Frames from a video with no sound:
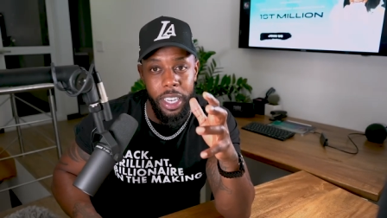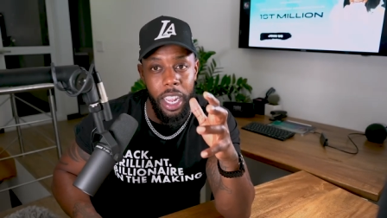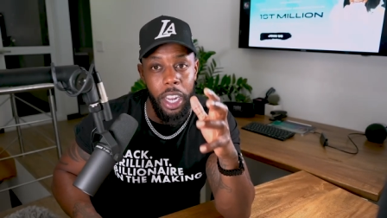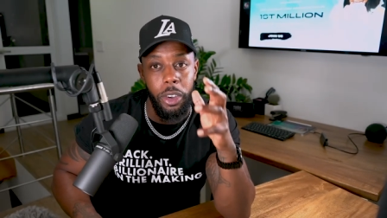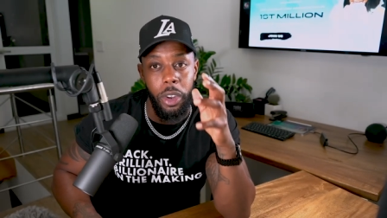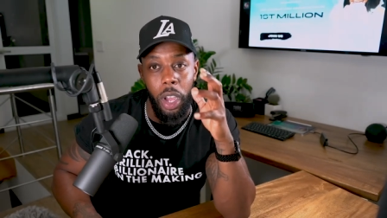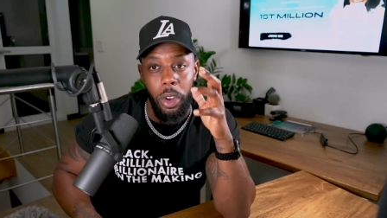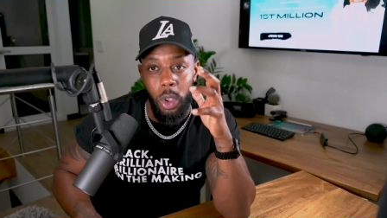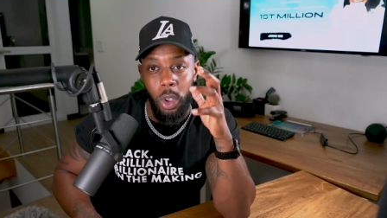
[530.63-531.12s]
I
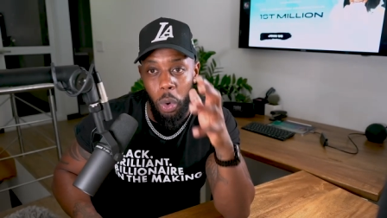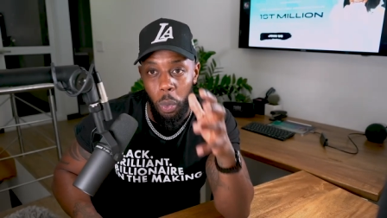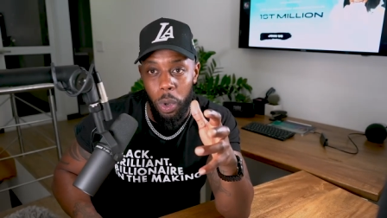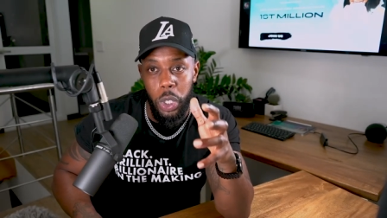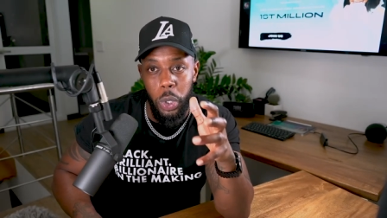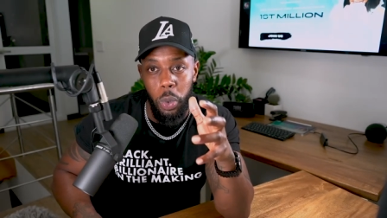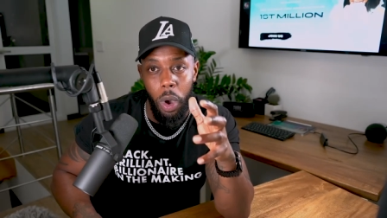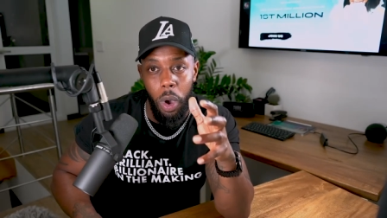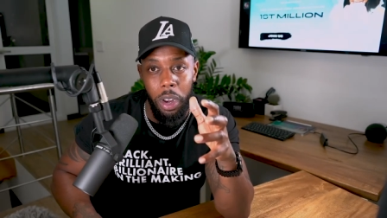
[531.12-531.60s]
don't
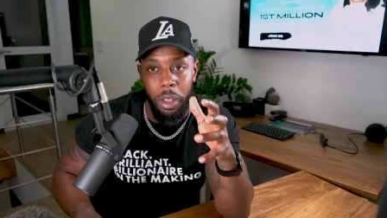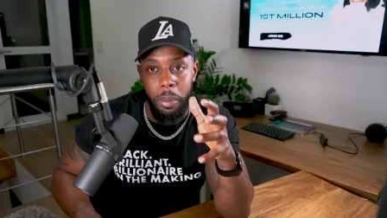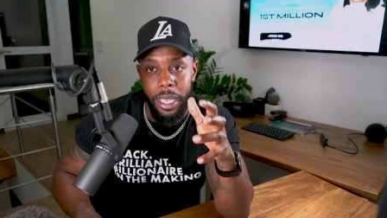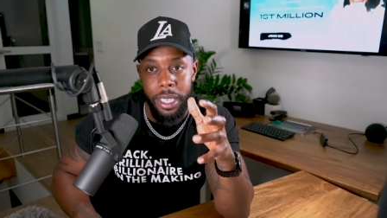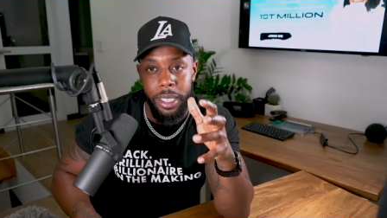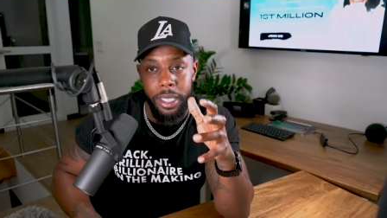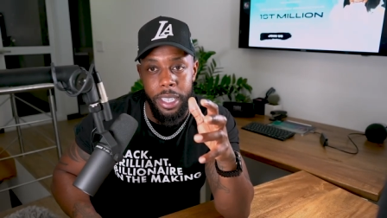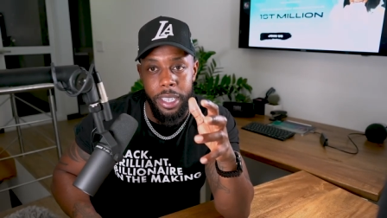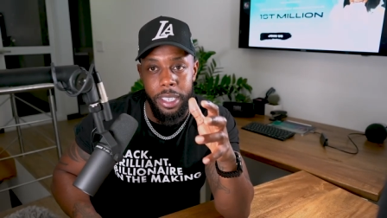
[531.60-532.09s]
want you all to
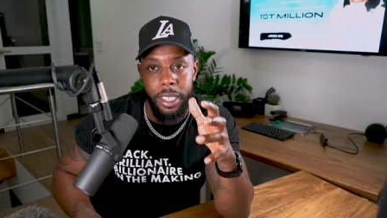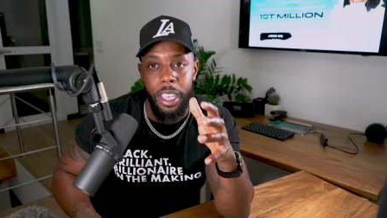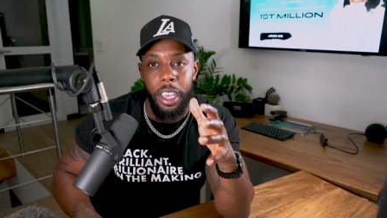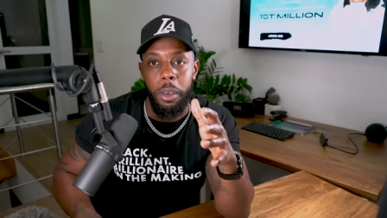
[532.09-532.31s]
miss this,